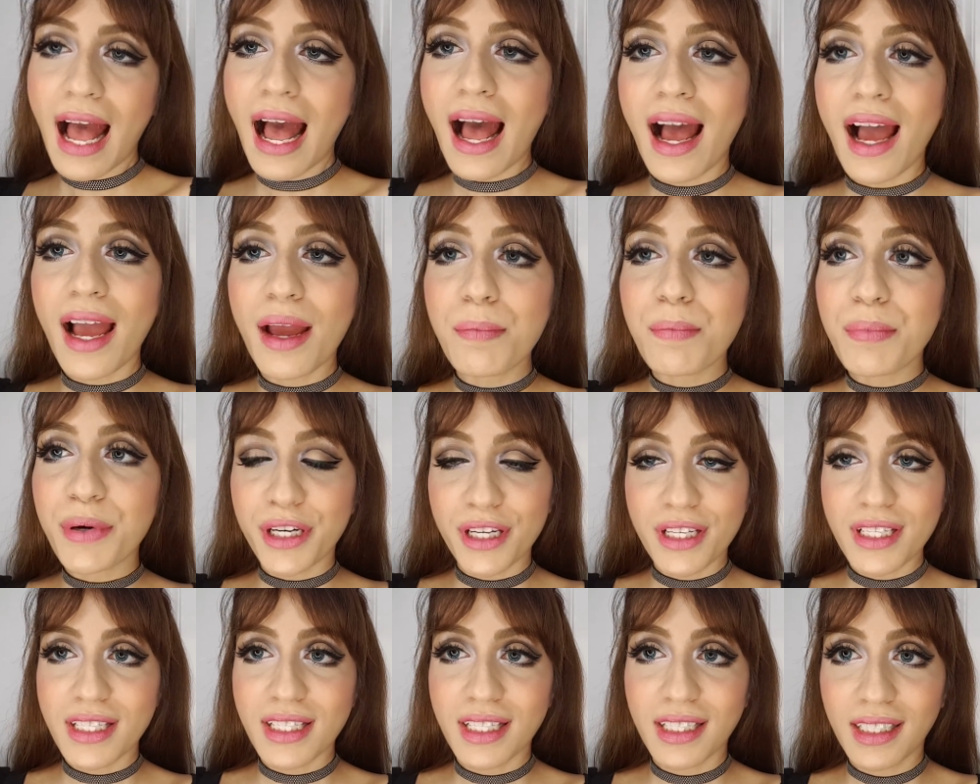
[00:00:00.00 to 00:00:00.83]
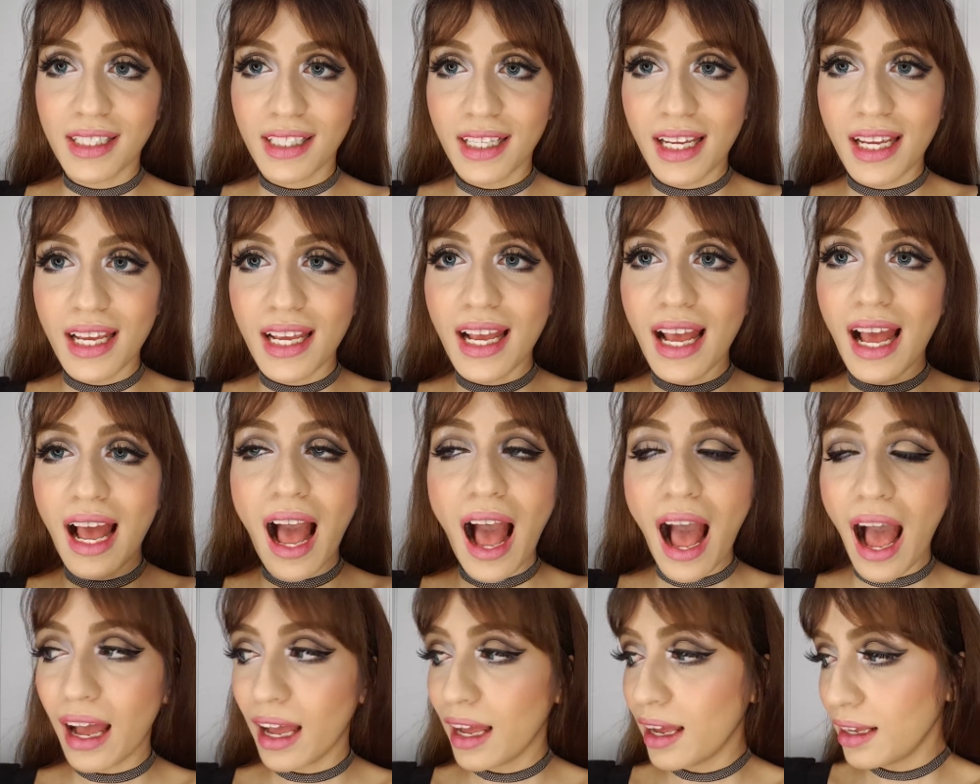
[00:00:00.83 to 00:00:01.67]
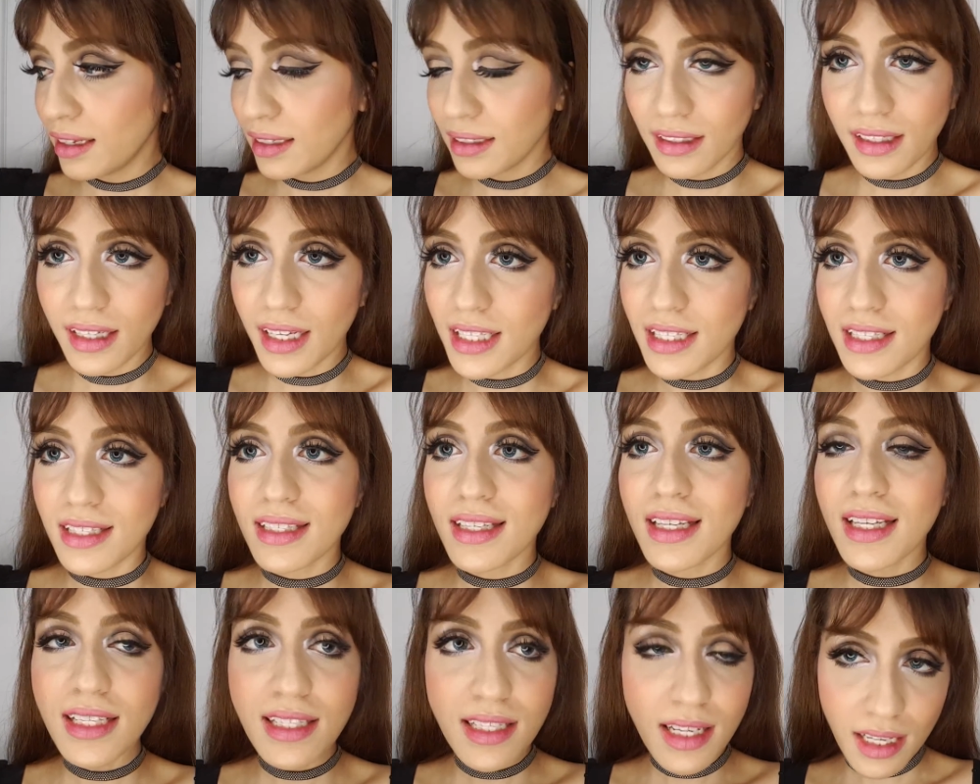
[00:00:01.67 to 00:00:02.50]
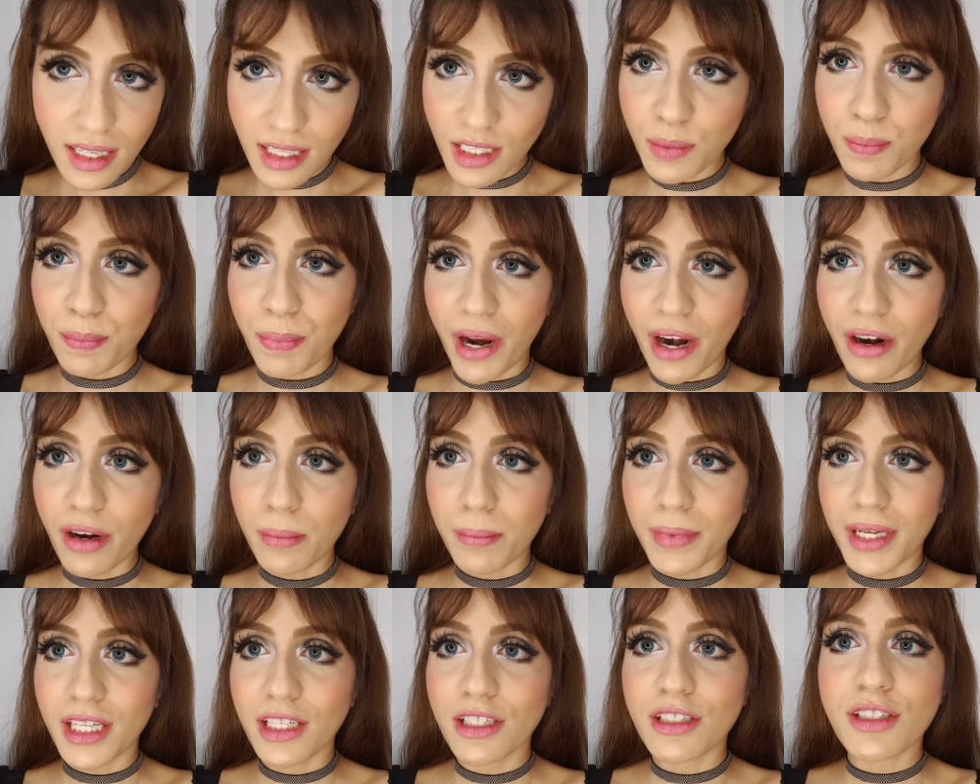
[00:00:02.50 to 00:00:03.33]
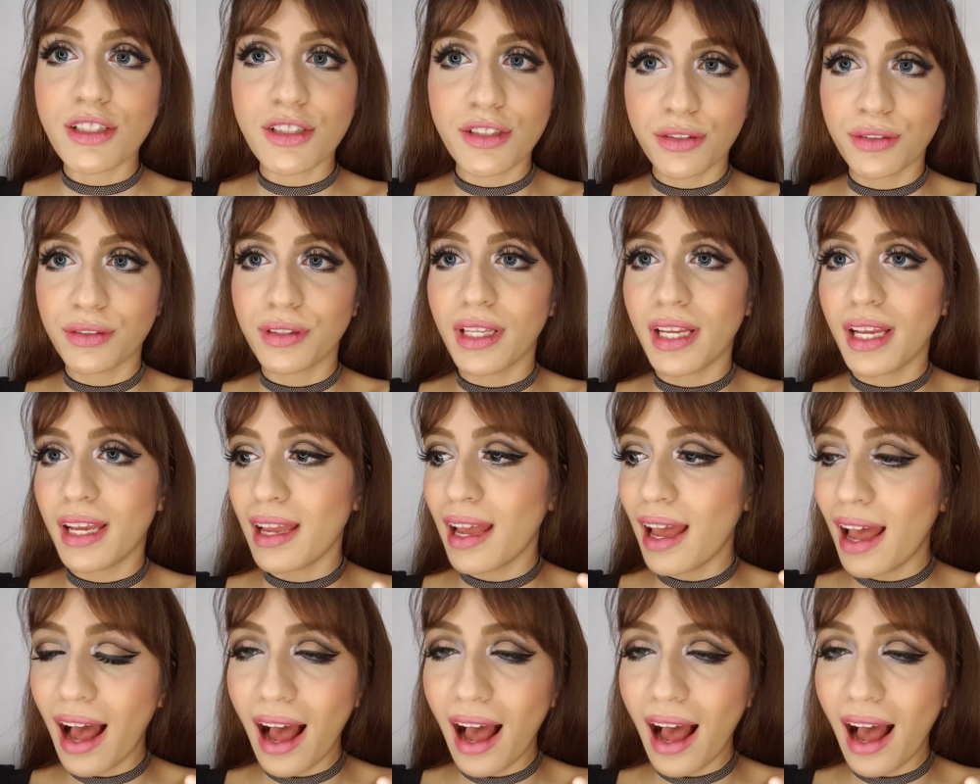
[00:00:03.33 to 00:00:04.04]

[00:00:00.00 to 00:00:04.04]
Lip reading: I personally, it's an experiment, truly.